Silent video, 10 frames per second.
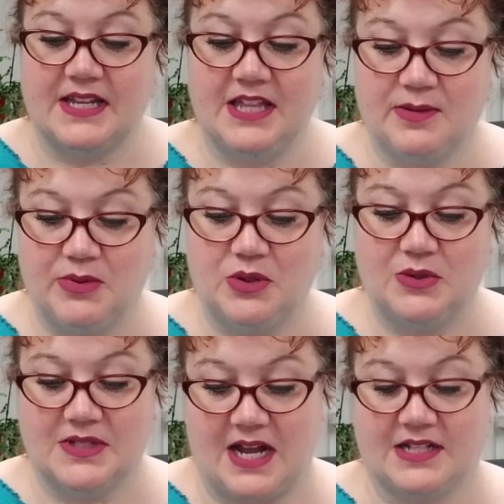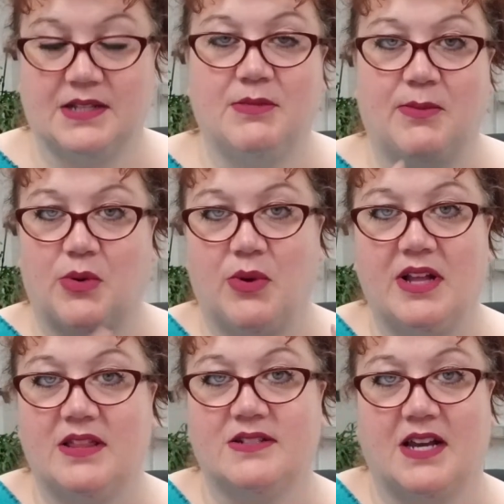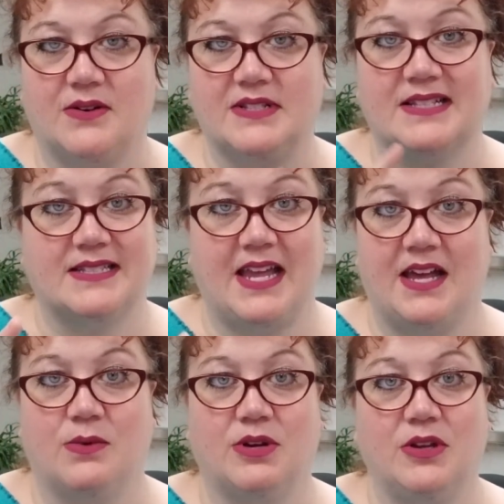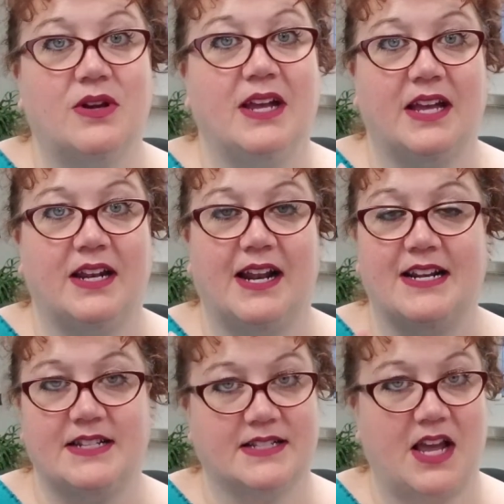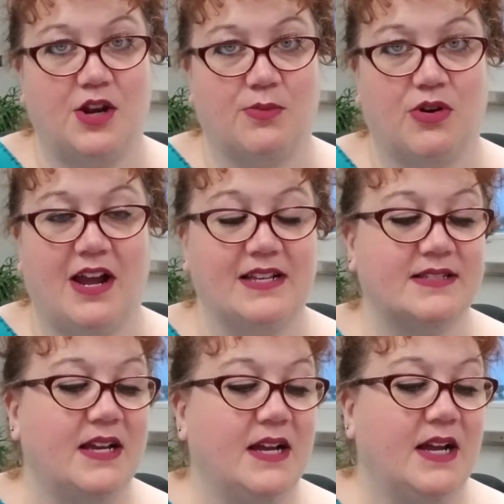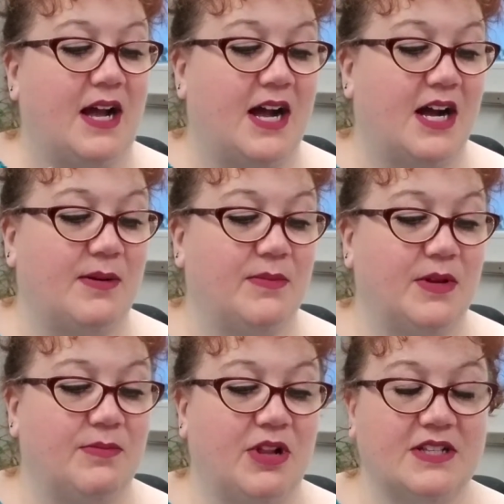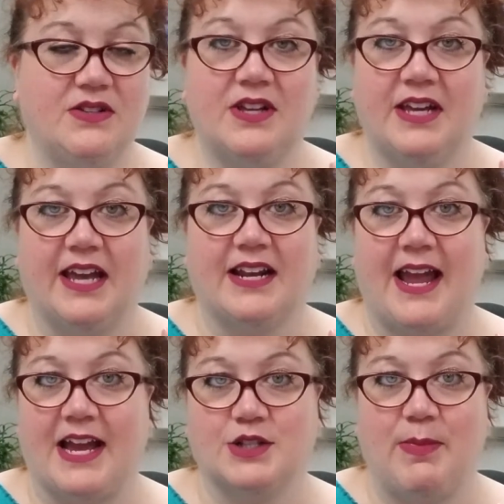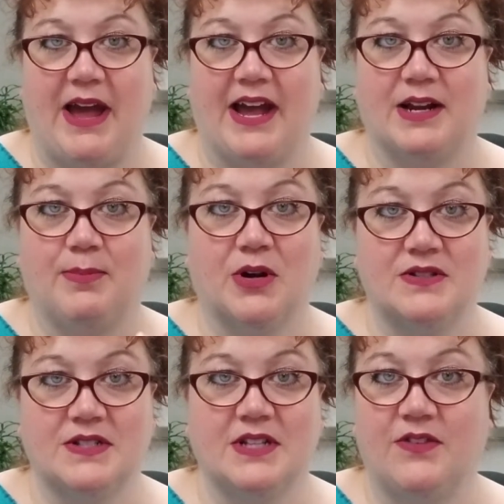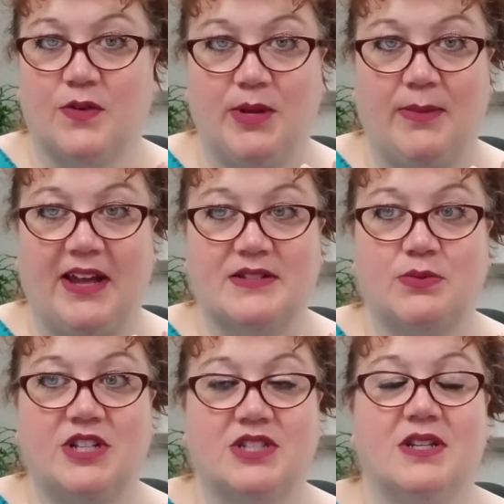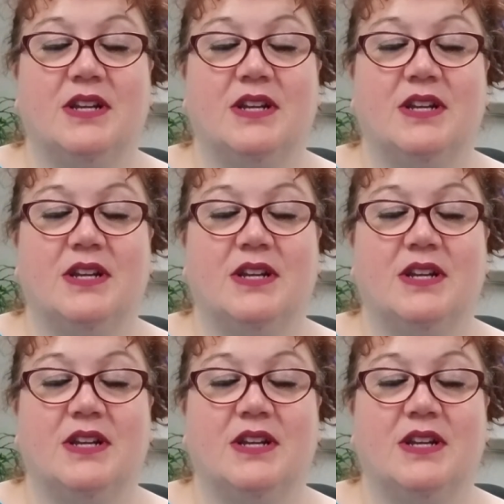think Bulu is awesome. Number one, there's always a sale where you can get it at a discounted price. Plus you can get cash back personally from Ebates, which